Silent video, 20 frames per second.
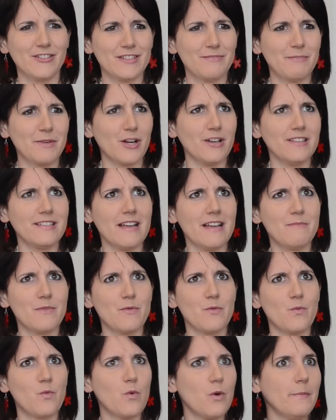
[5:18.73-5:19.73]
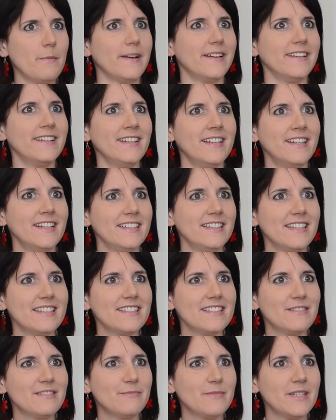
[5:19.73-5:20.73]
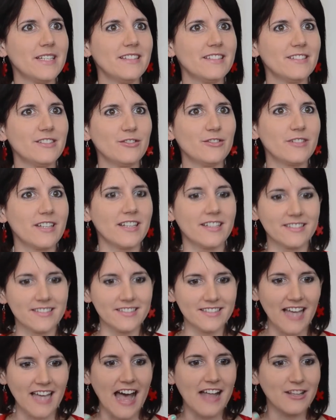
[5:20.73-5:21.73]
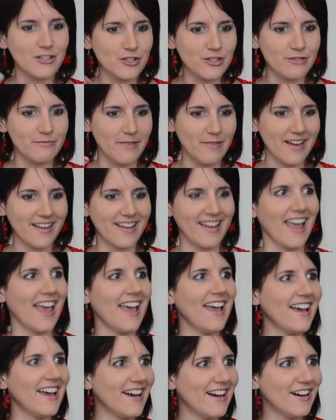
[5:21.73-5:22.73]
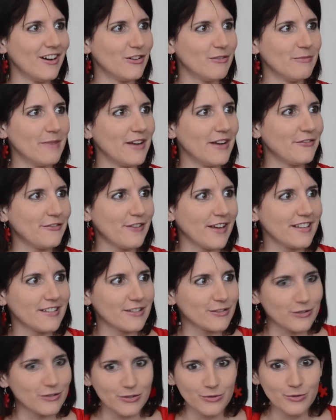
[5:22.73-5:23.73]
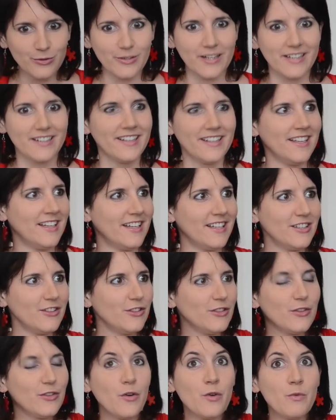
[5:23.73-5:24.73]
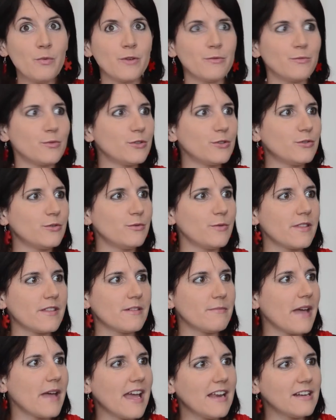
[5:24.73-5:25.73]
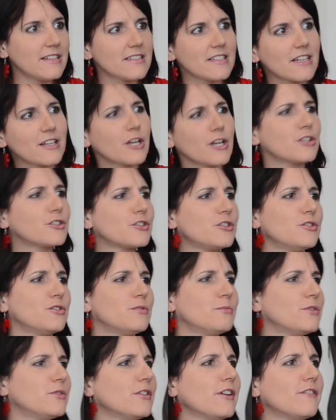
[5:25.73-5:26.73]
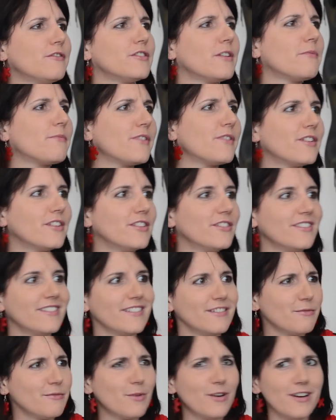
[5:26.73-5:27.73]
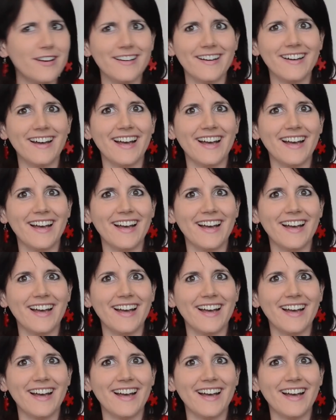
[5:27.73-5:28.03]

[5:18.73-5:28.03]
just because I'm a woman doesn't mean that you can touch my hair or my face or do any no one would do with a man and say like, "Excuse me, you have something in your, what?"